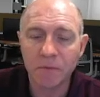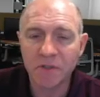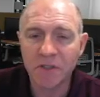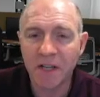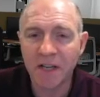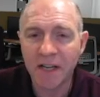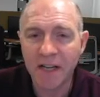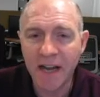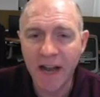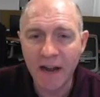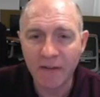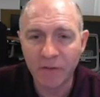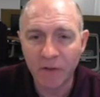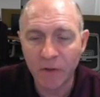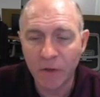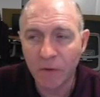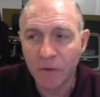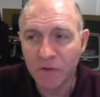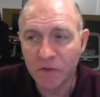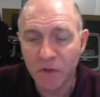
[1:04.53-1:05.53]
Sunday
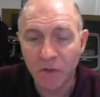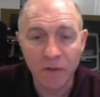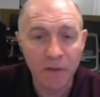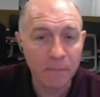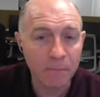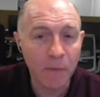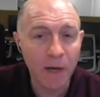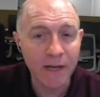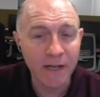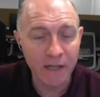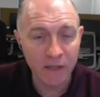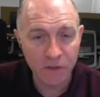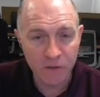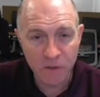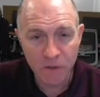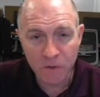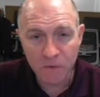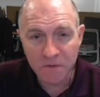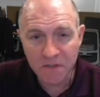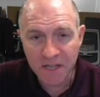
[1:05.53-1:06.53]
afternoon, certainly Monday and
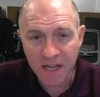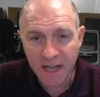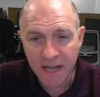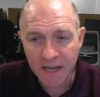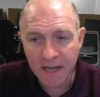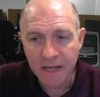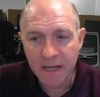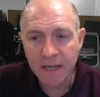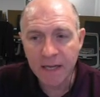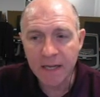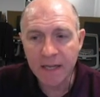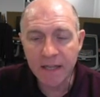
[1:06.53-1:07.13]
Tuesday,